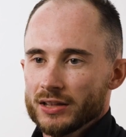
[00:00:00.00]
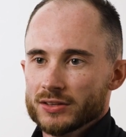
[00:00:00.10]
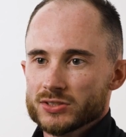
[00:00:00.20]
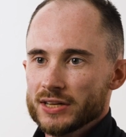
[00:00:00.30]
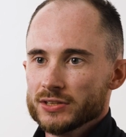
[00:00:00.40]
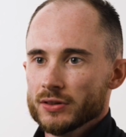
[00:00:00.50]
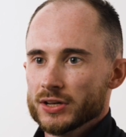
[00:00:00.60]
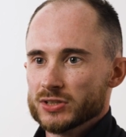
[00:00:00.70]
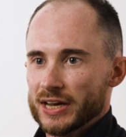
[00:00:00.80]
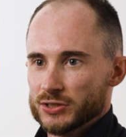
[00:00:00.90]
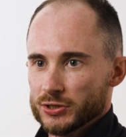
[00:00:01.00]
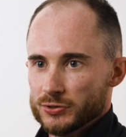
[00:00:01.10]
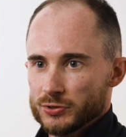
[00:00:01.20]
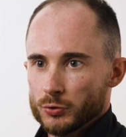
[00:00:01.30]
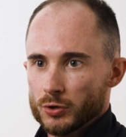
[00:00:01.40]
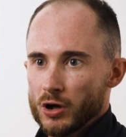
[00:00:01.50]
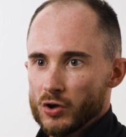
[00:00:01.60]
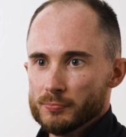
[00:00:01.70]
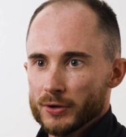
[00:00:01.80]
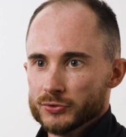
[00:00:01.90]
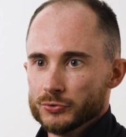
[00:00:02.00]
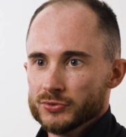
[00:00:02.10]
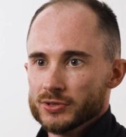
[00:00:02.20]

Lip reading: the tendon that attaches your calf muscles